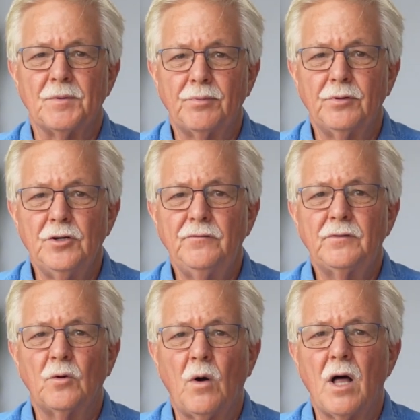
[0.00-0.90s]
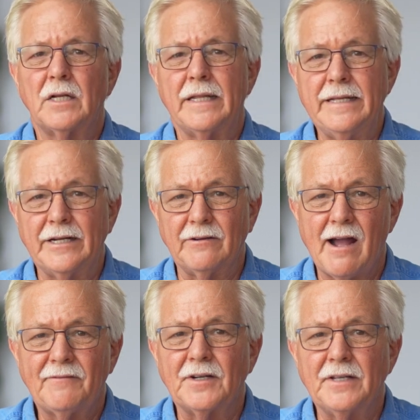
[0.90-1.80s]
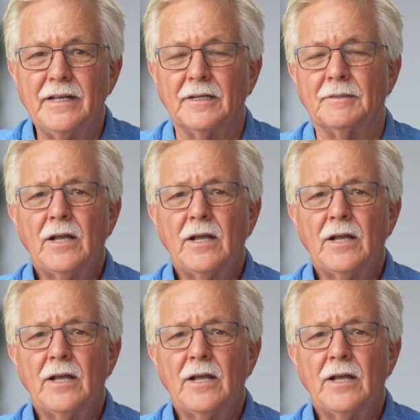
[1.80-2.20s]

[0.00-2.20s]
improved quality year after year.